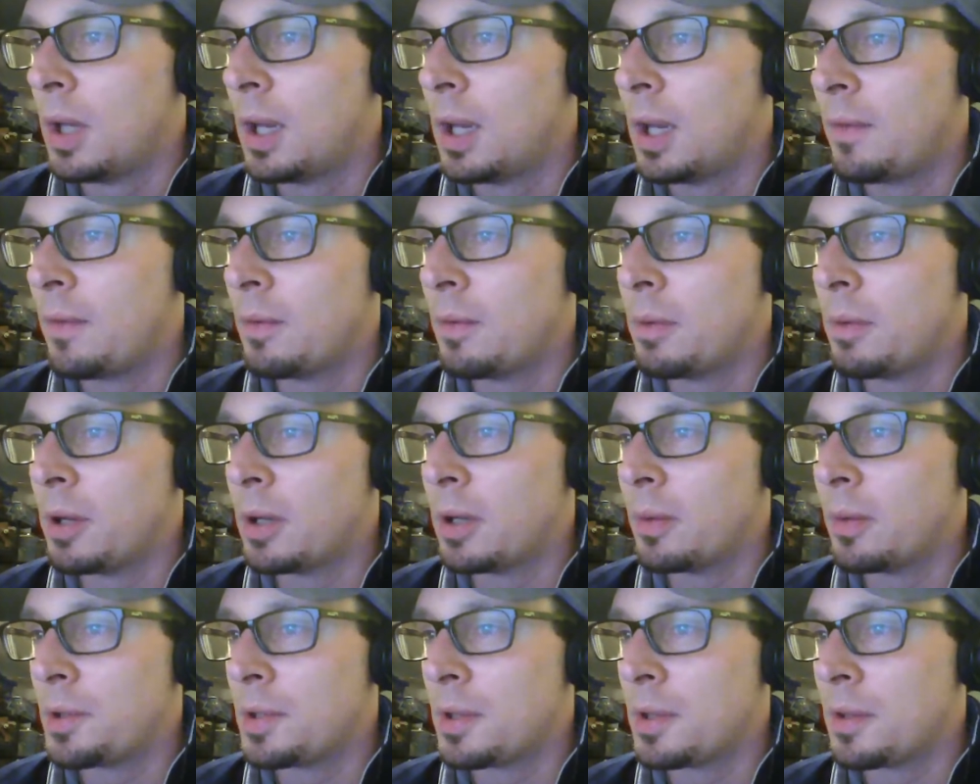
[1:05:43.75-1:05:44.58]
And
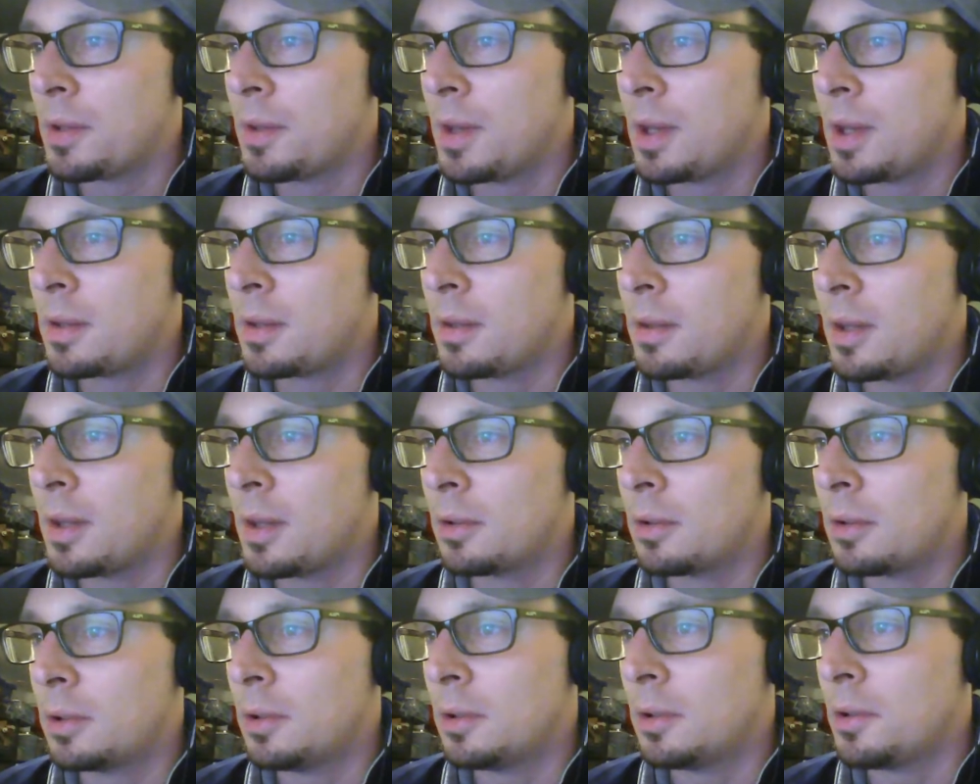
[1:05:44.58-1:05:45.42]
everybody wants to think that
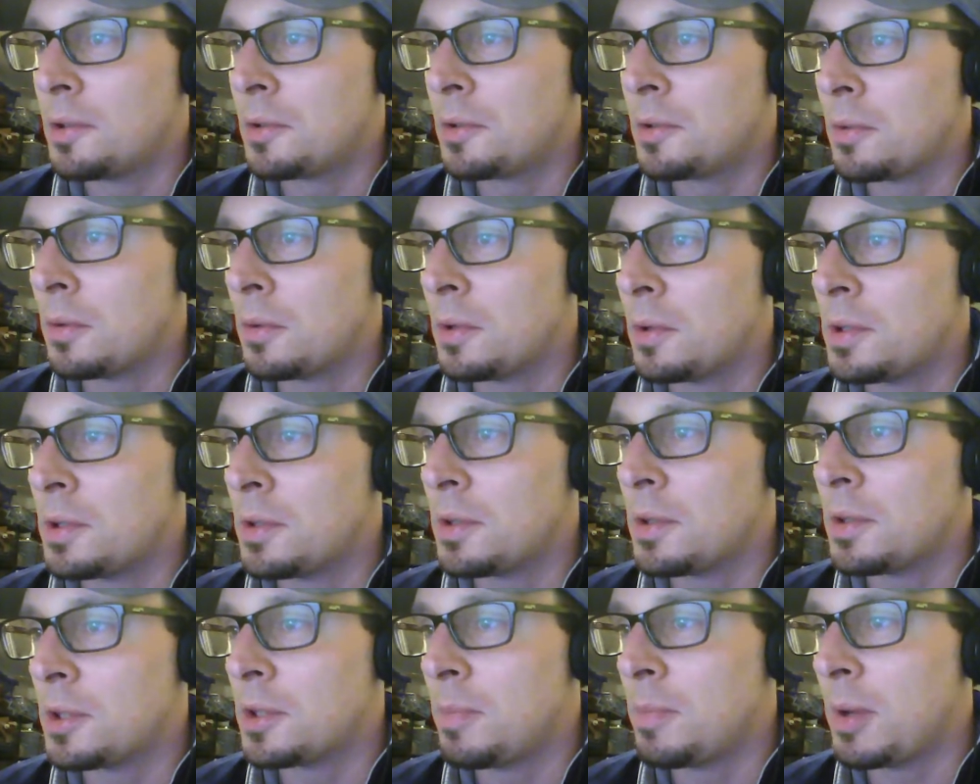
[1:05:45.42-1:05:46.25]
their little story is
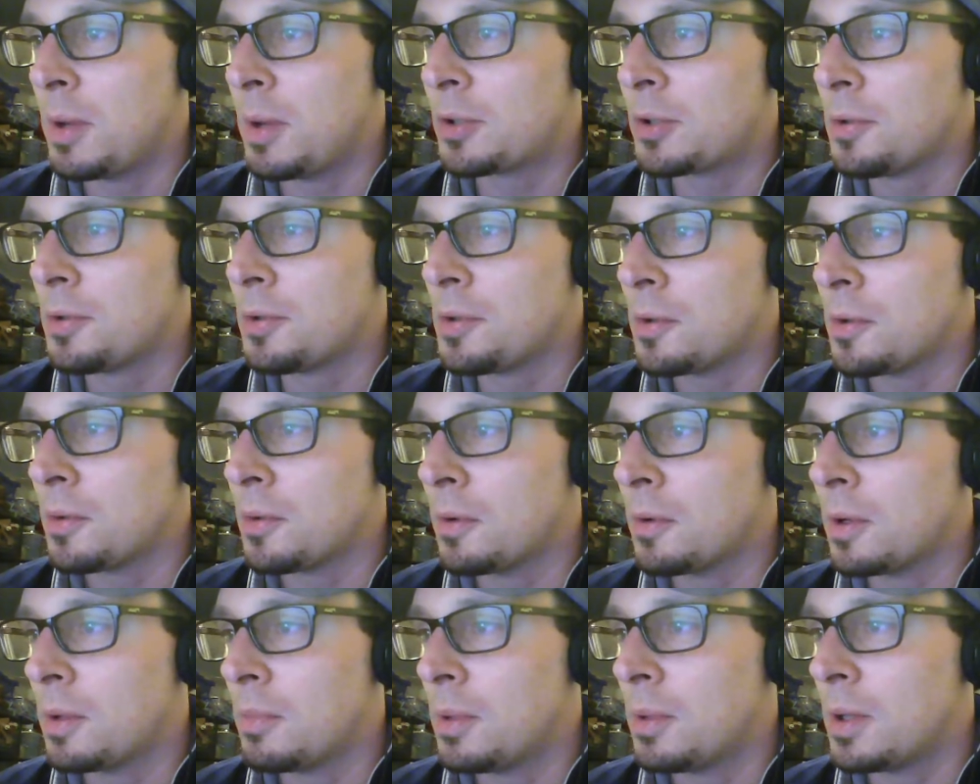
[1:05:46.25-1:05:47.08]
the special
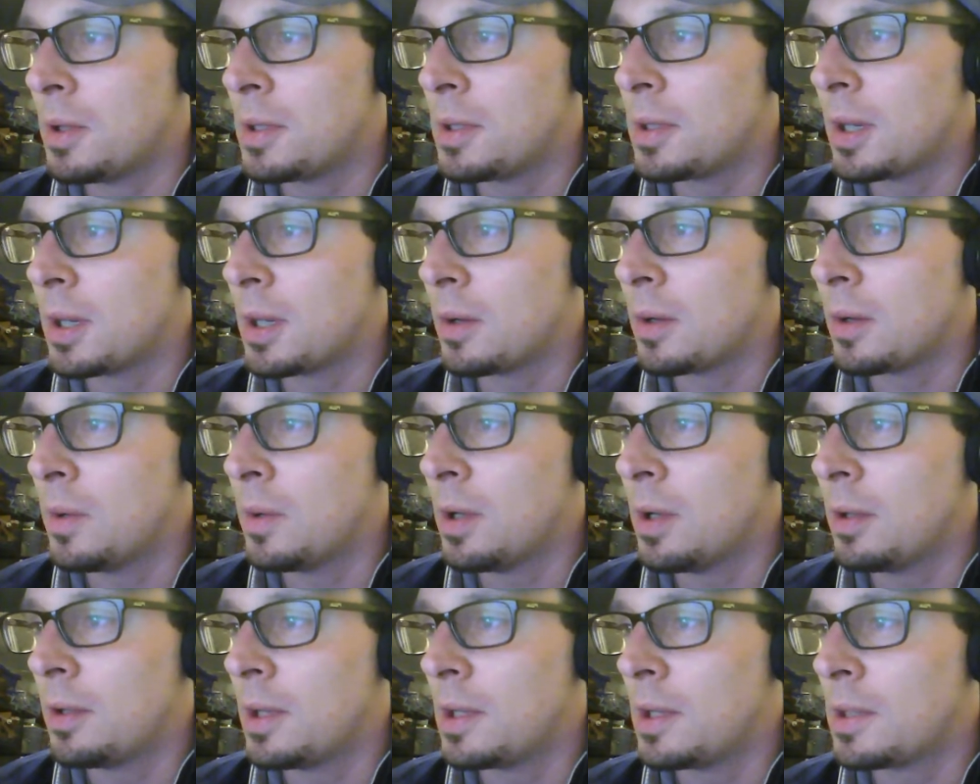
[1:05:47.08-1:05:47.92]
story, but it's like,
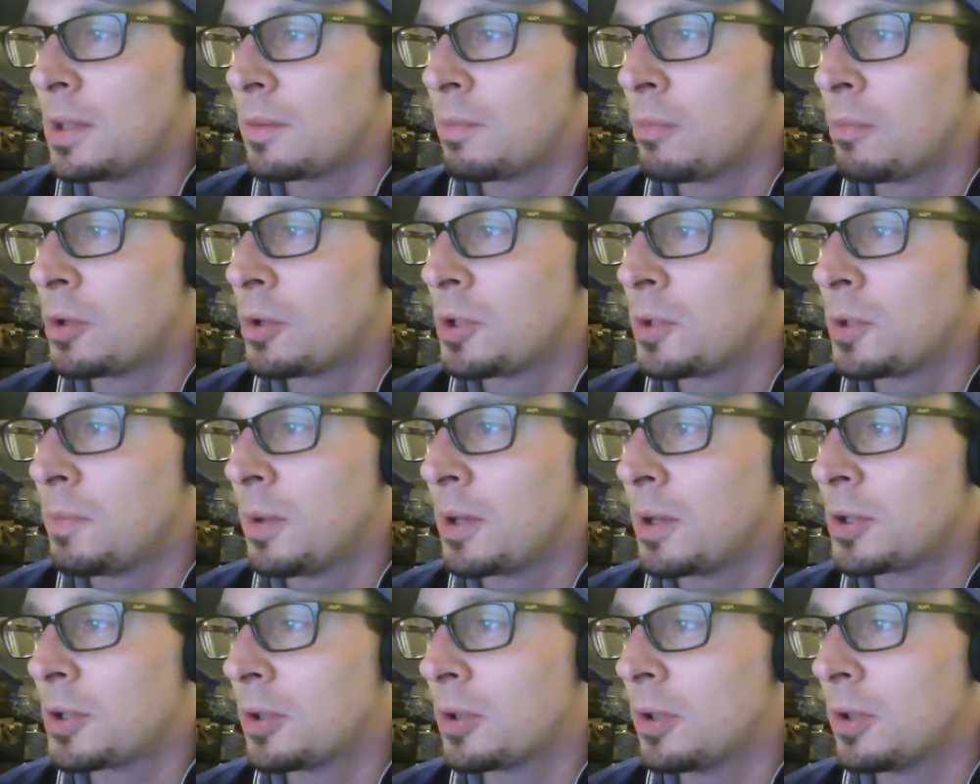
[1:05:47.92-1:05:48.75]
well, it's more
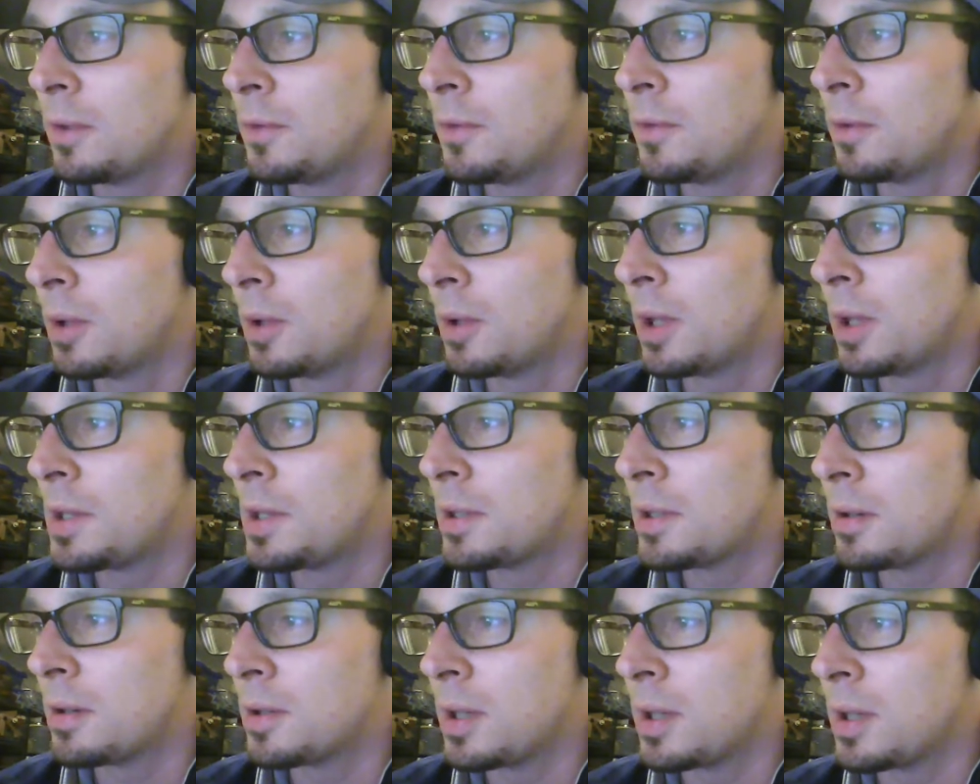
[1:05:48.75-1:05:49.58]
special if you realize
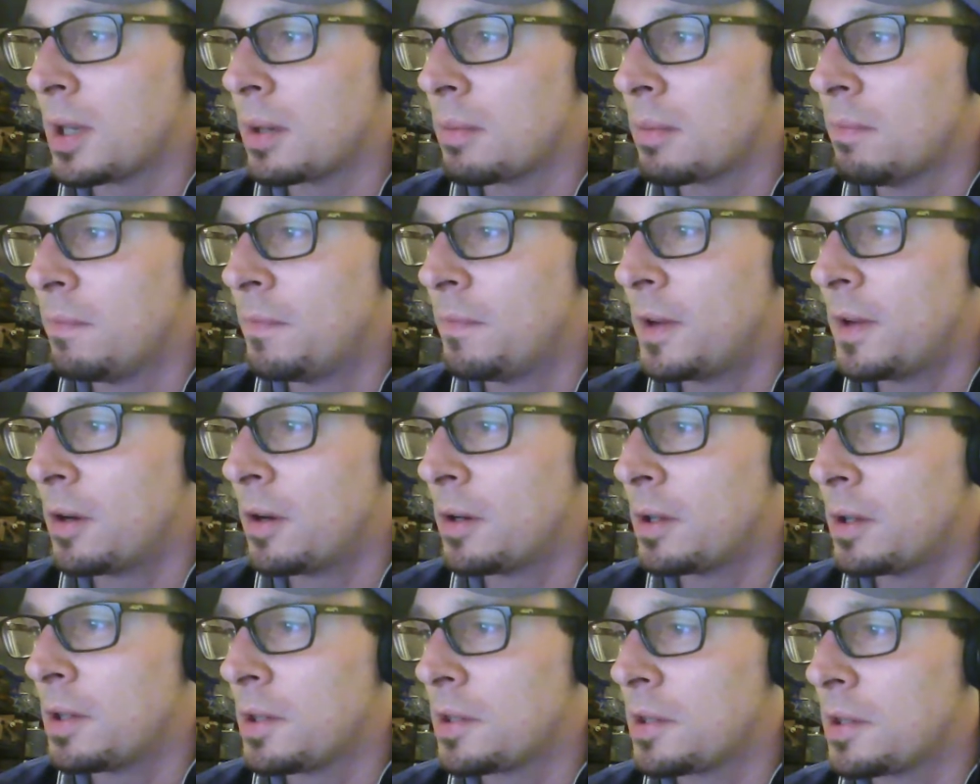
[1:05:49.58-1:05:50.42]
there's like
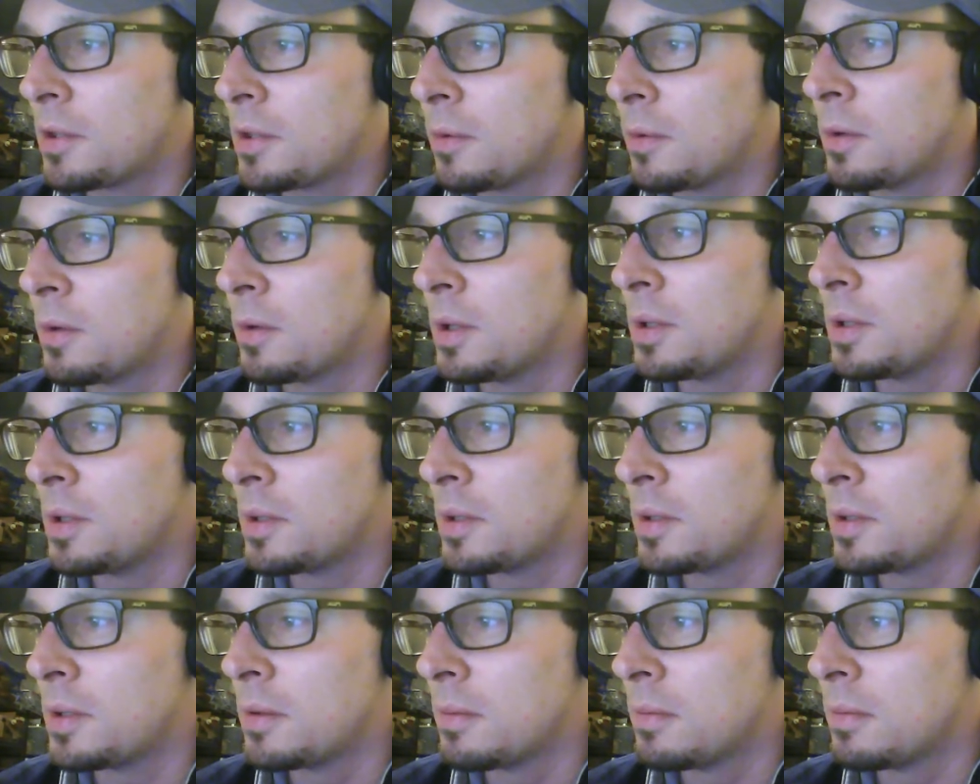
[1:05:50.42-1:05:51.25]
various
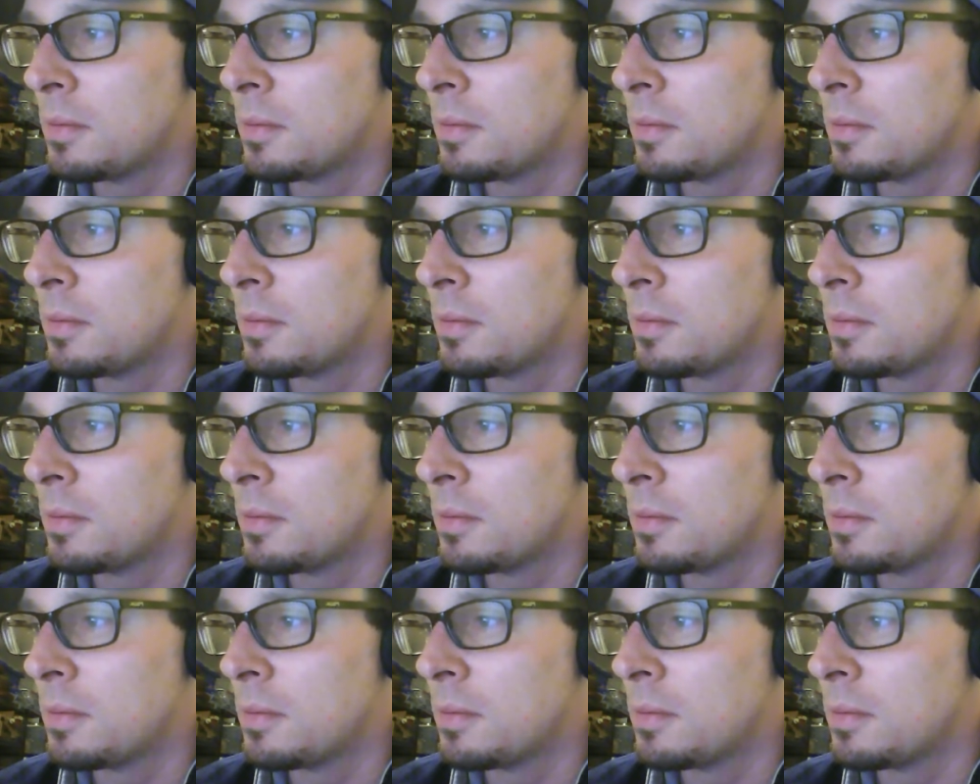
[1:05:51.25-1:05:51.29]
stories.